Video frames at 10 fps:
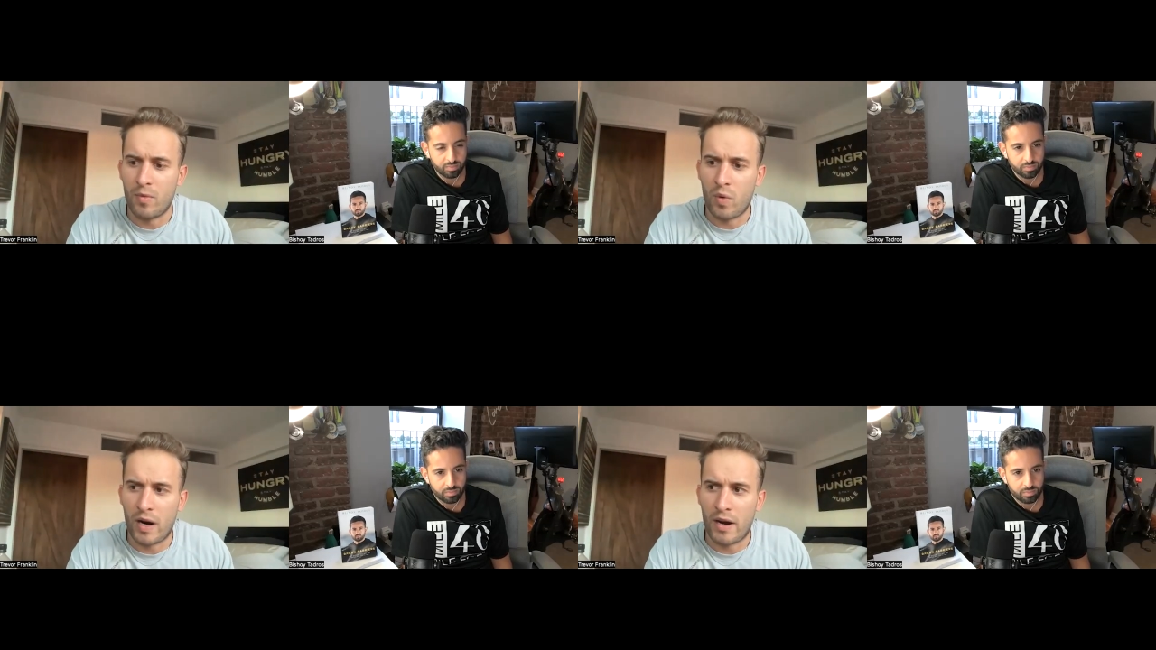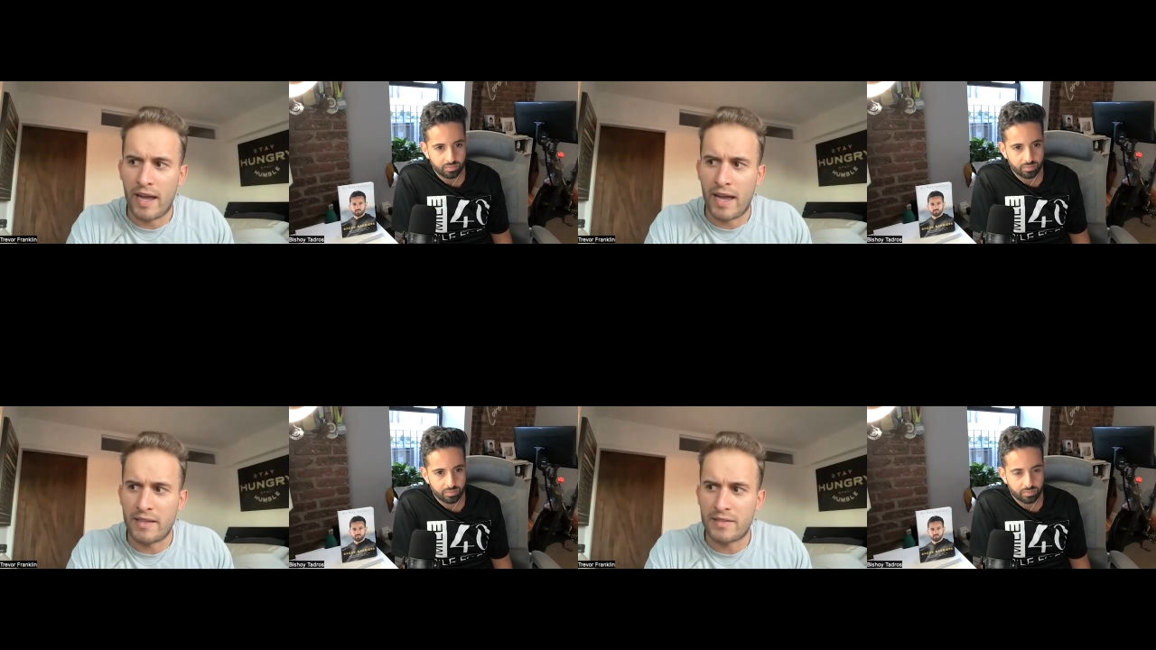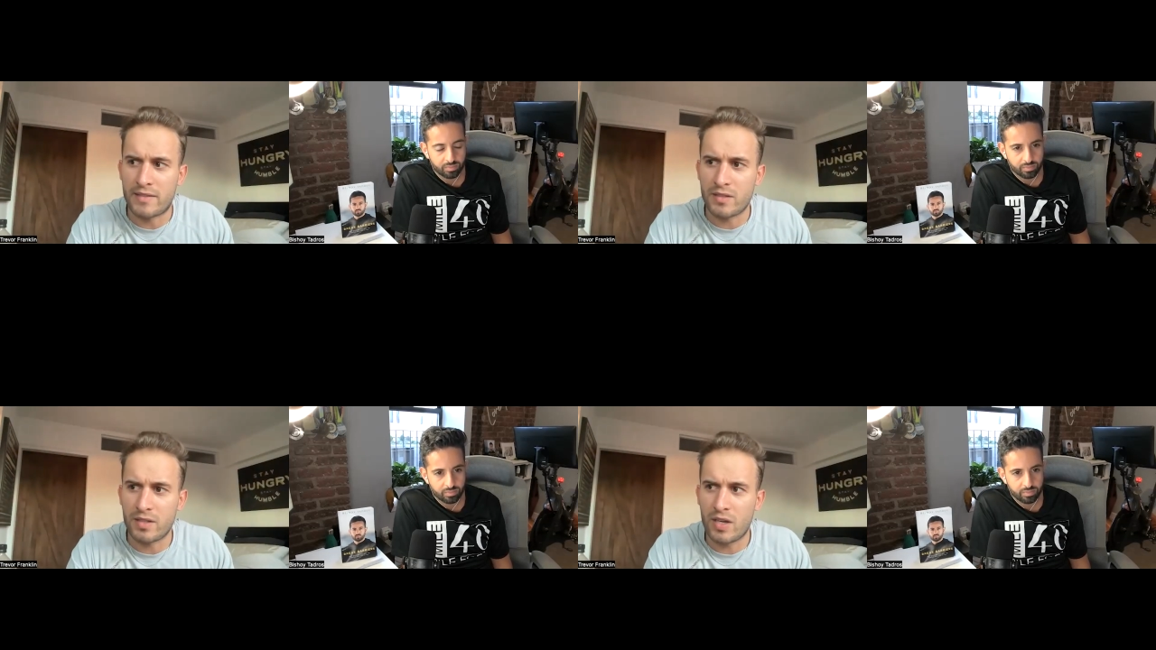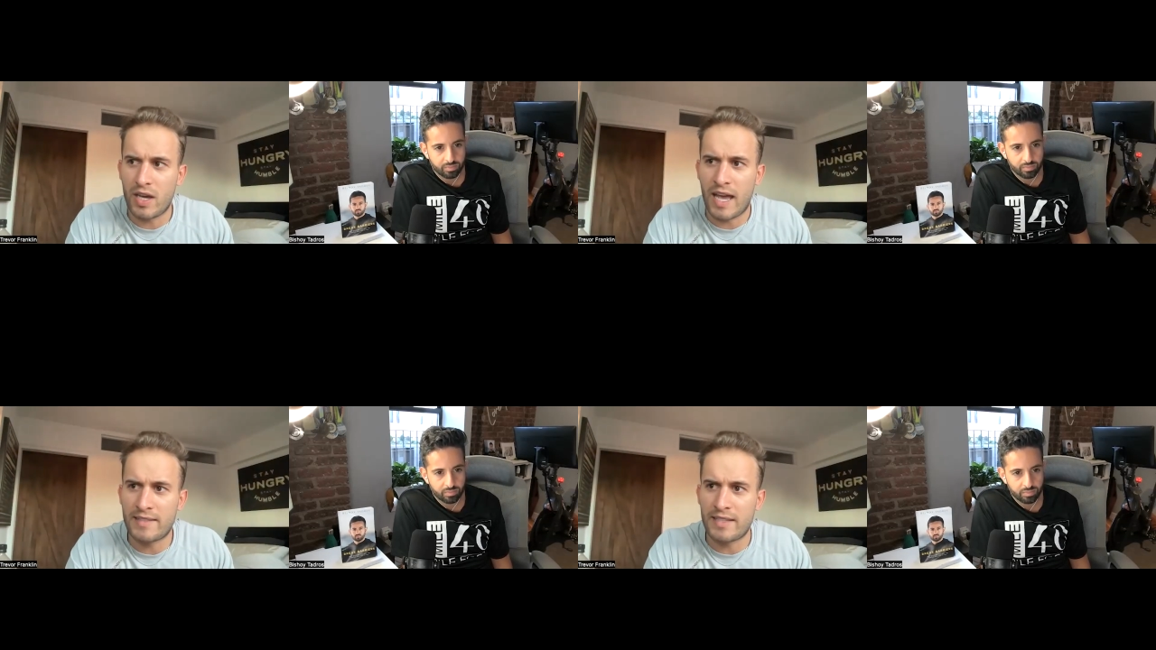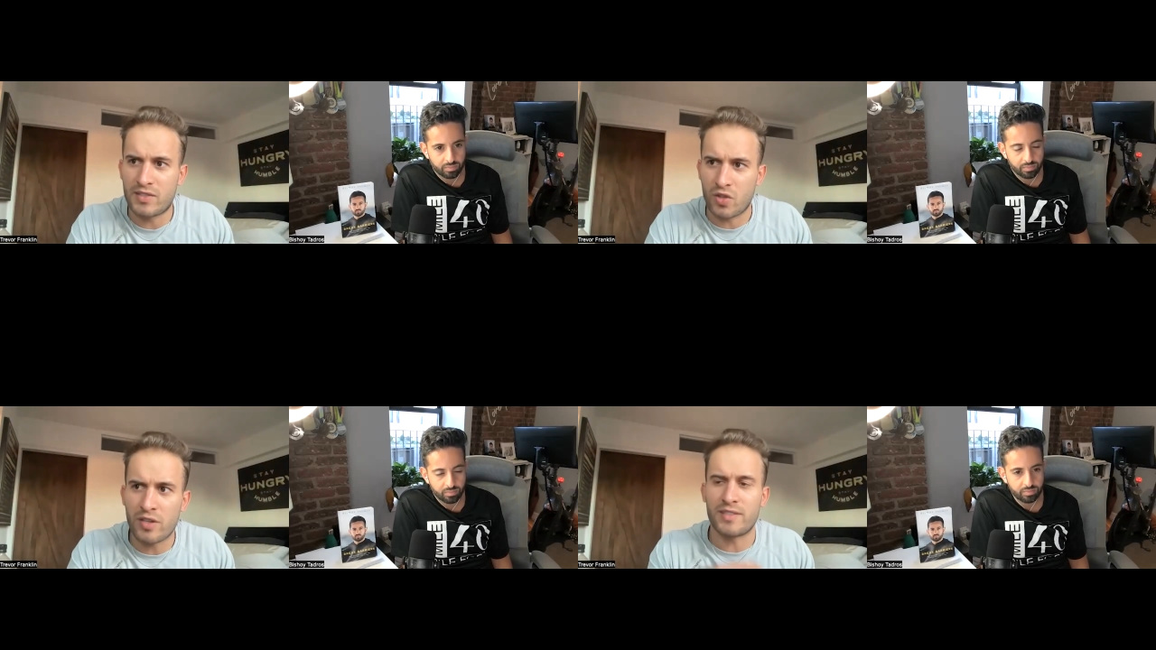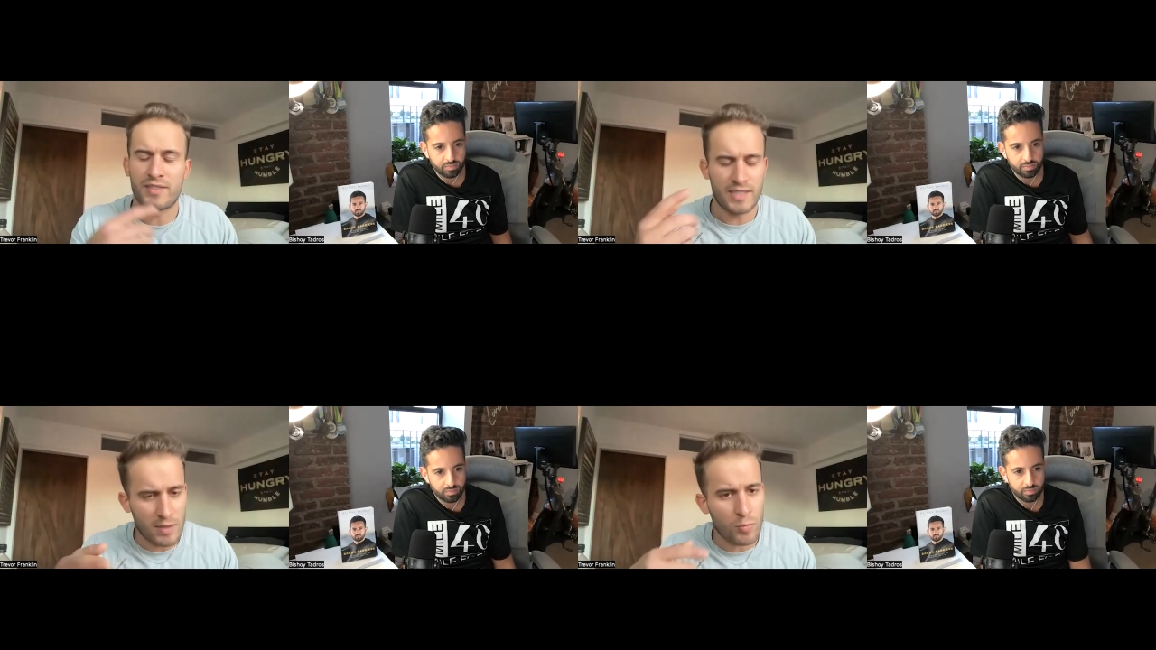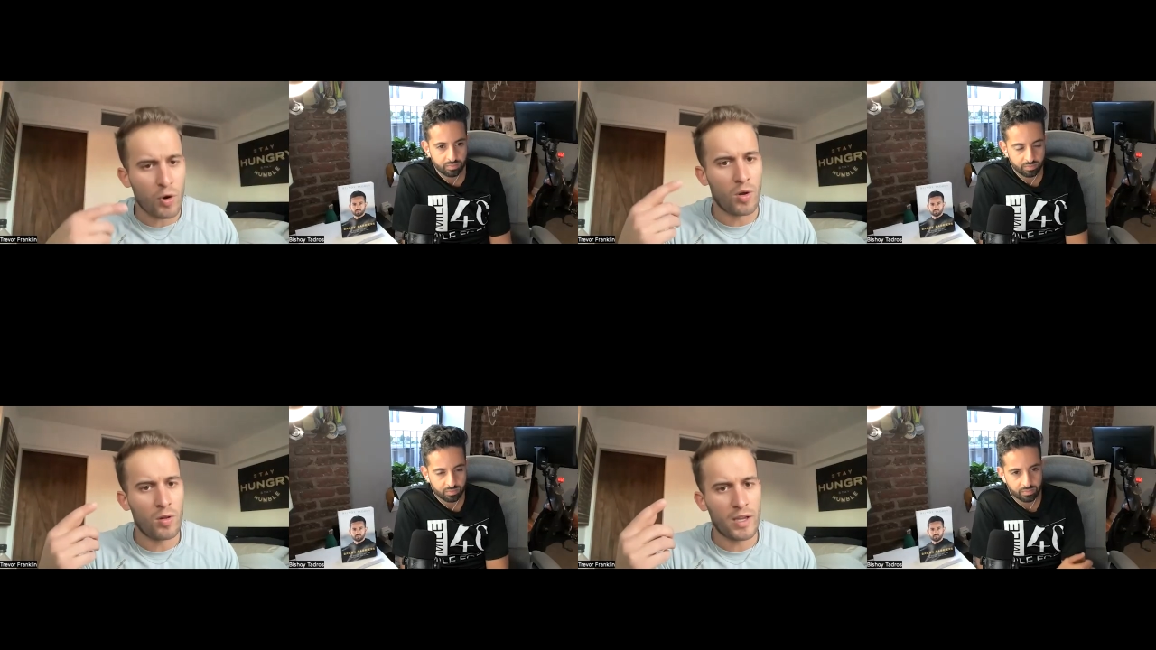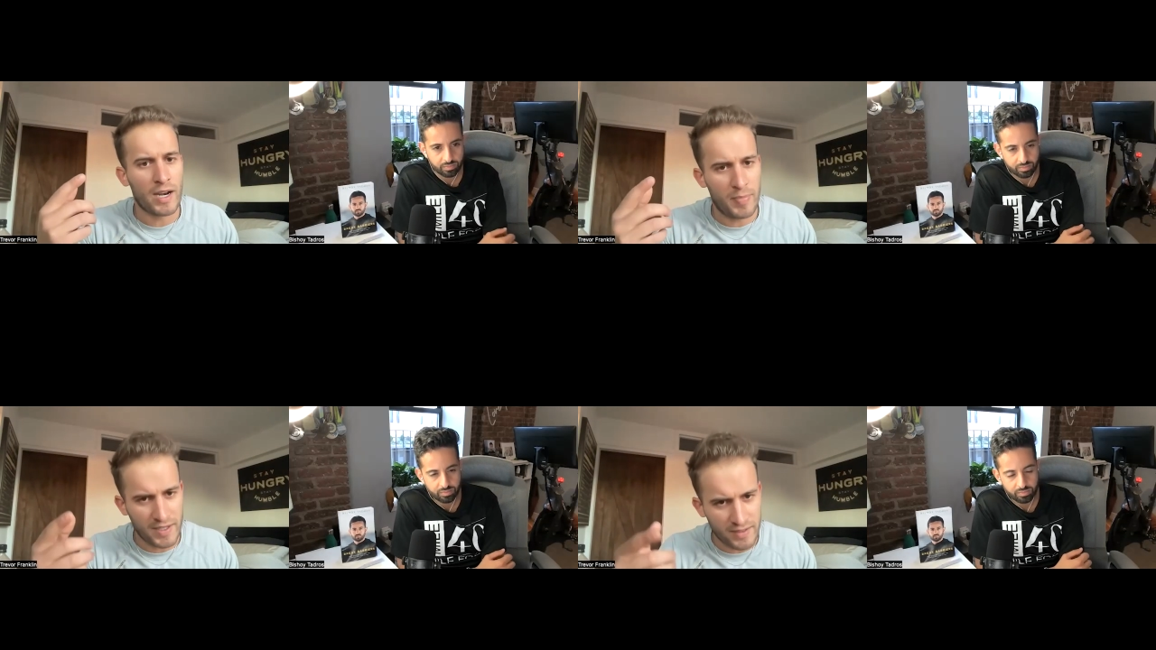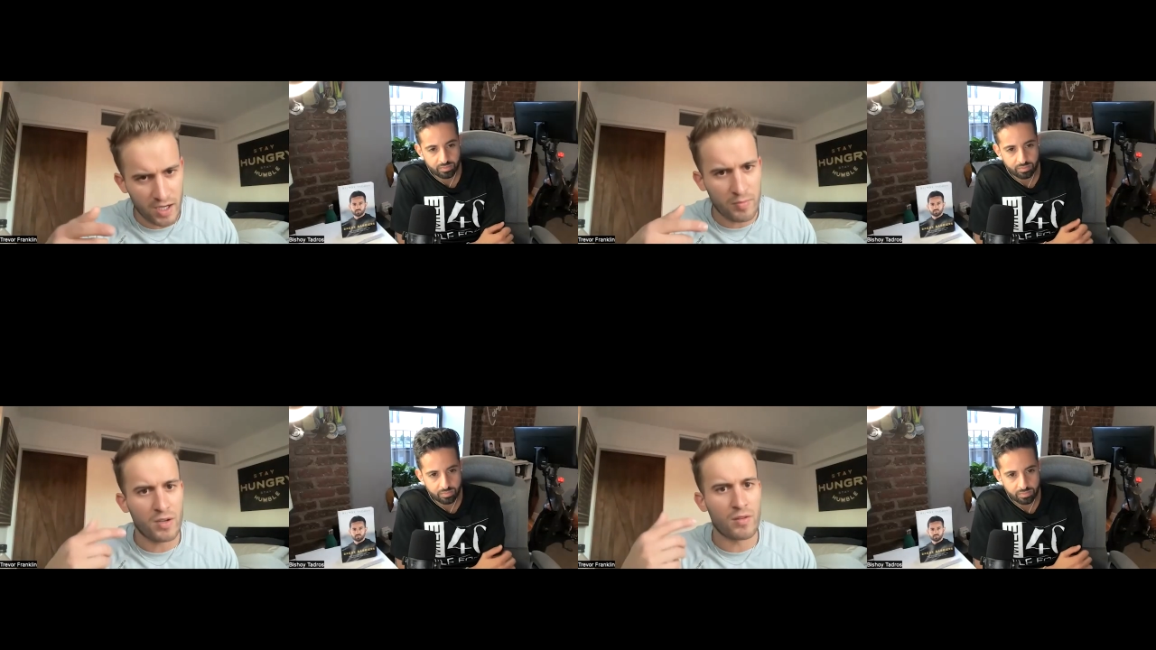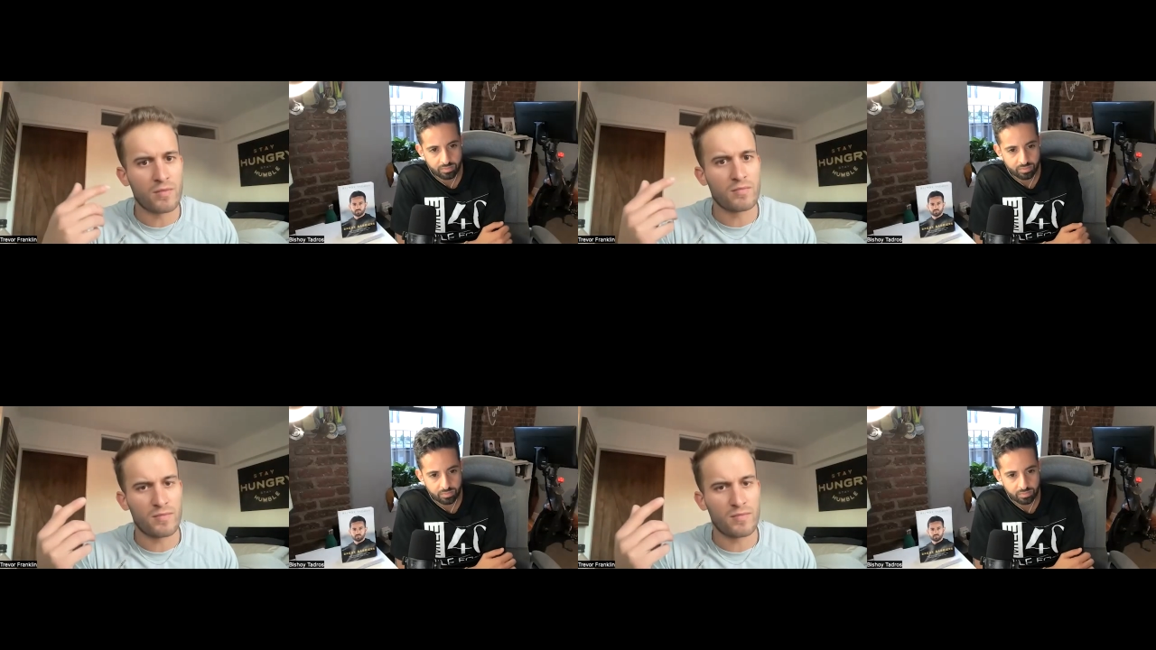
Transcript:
Speaker 1: whereas uh, as it started to steamroll and I picked up, you know,